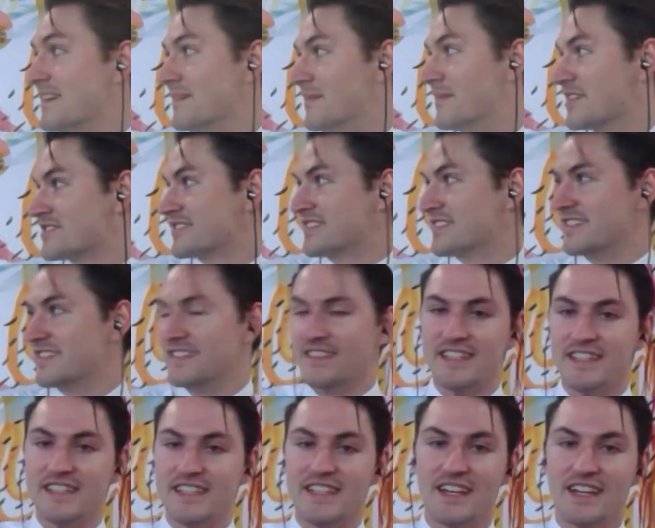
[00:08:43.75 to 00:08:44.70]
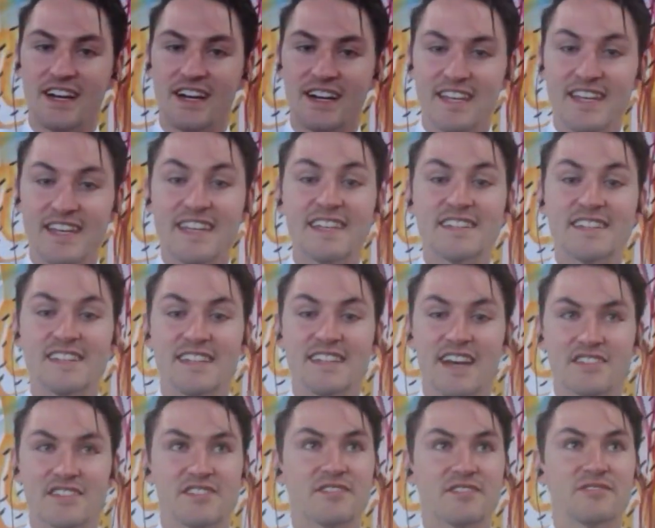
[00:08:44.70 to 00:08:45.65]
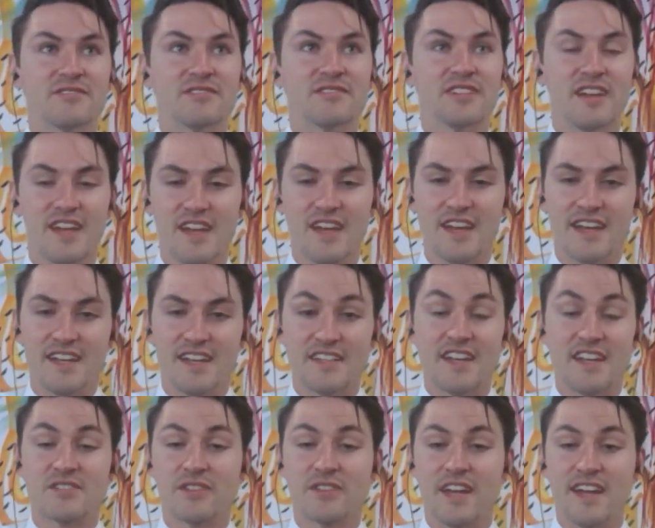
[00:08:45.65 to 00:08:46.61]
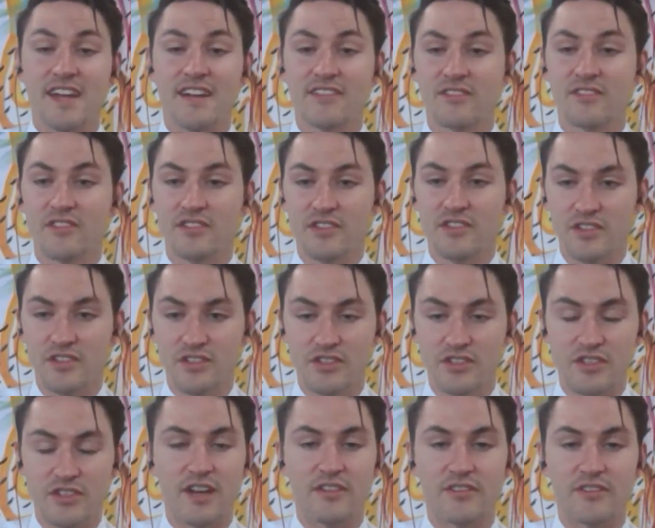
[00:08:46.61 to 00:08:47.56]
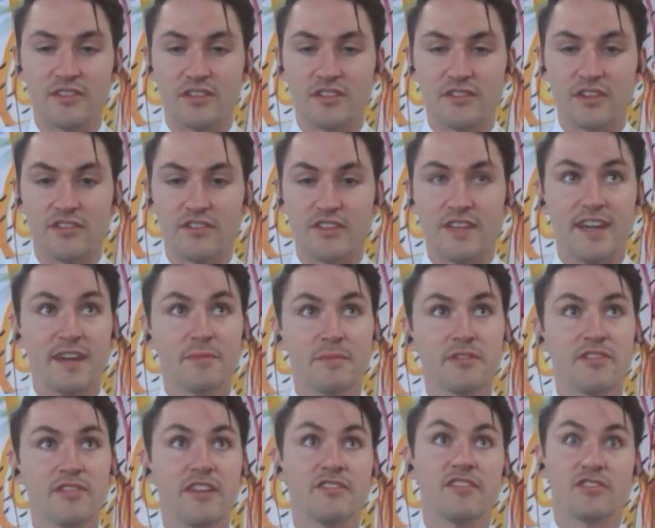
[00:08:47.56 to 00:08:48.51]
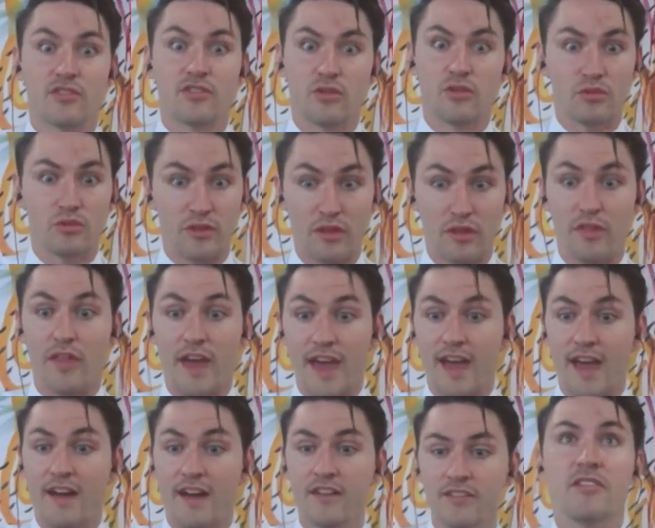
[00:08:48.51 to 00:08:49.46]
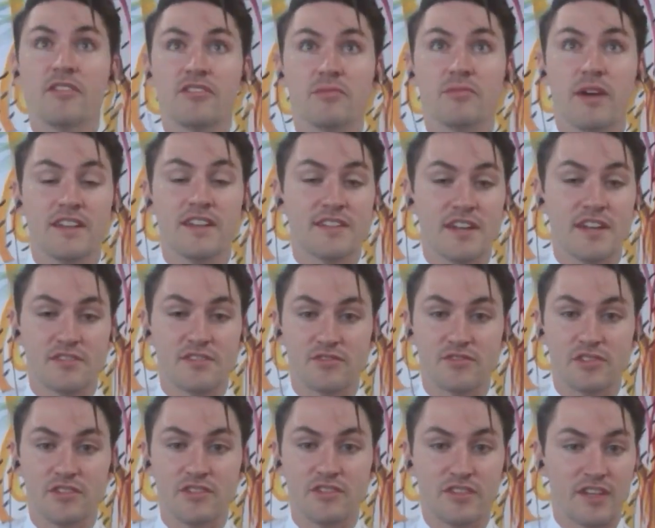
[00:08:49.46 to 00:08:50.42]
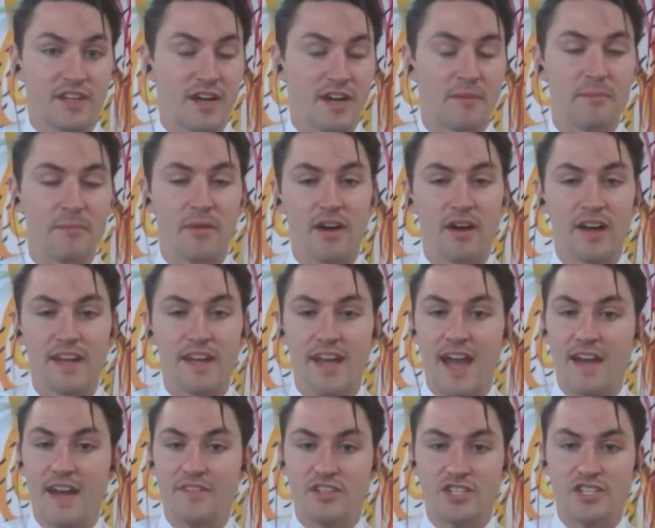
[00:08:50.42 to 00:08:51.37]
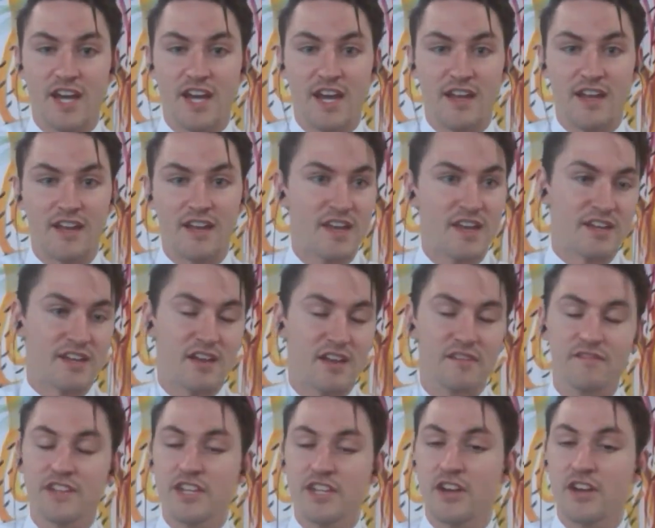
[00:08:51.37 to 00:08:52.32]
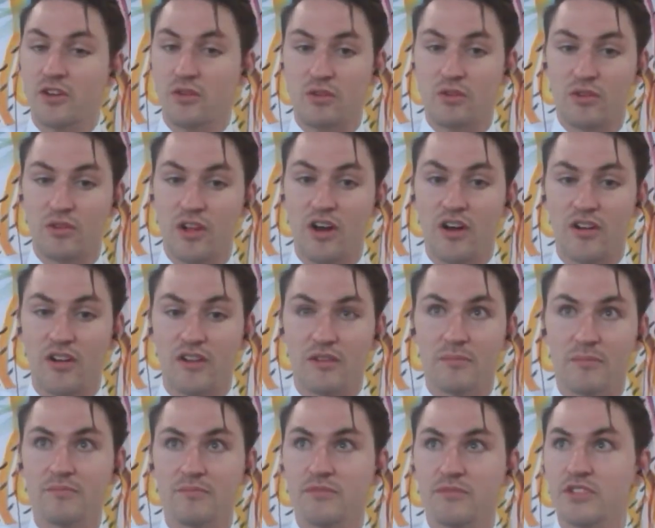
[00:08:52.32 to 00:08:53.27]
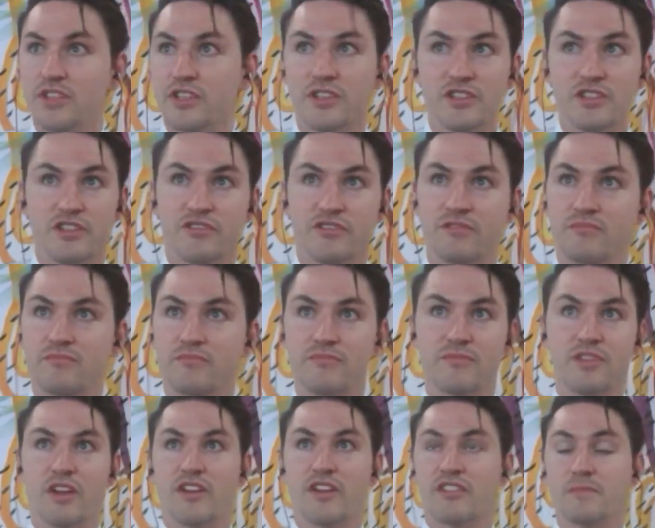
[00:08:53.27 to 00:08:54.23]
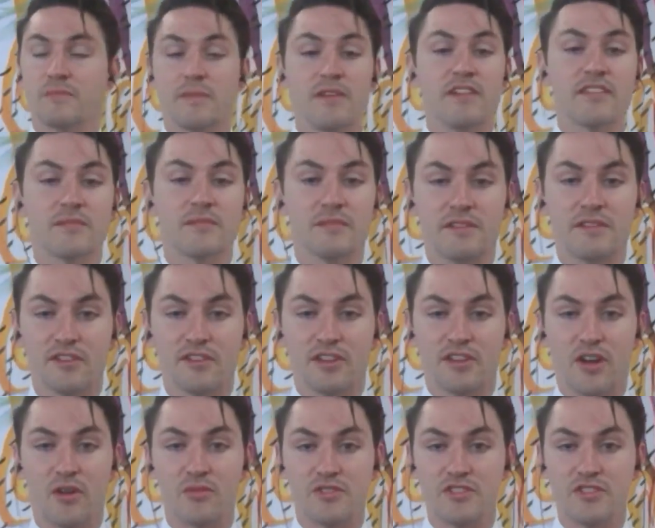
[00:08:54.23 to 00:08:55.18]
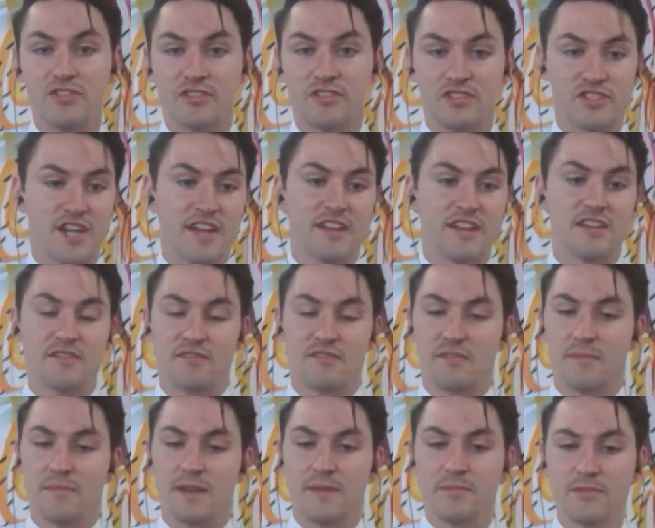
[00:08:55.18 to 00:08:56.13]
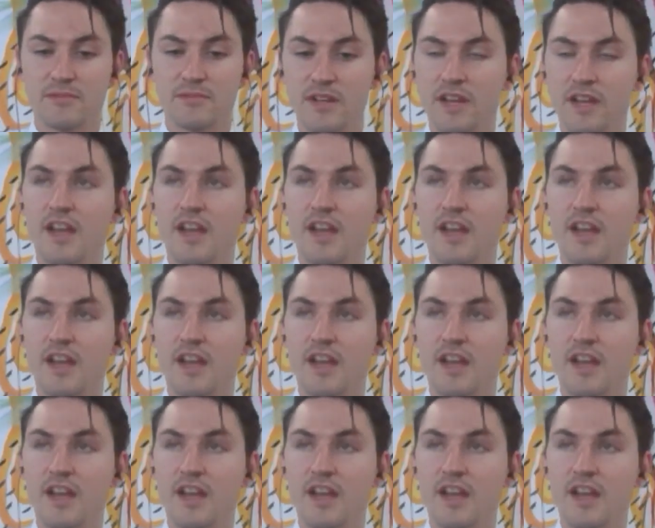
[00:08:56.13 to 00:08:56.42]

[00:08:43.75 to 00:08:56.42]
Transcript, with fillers: I'm actually in the international house on the Newcastle University campus. It's just called The House, where international students can come by, have a chat, you know, video call home. You can just, you know, experience some different cultures and chat to different people.